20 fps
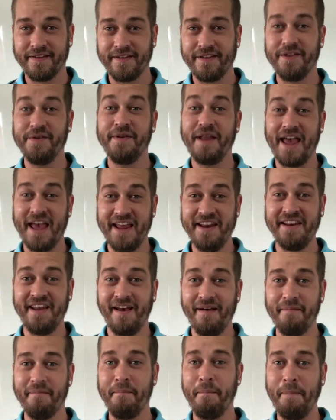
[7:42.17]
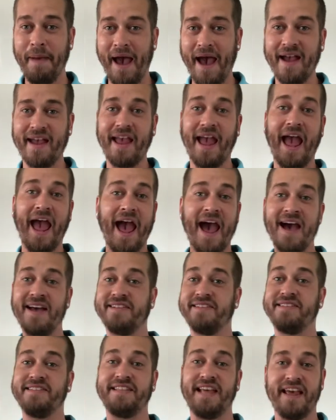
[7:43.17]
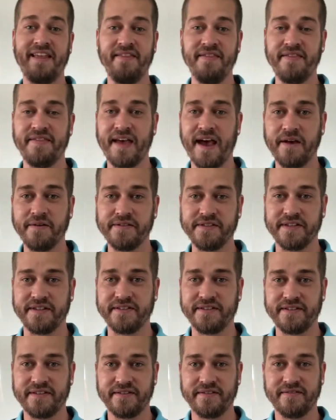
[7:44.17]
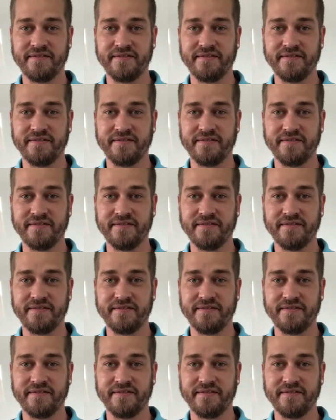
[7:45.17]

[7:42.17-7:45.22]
You'd end up back at 10,000.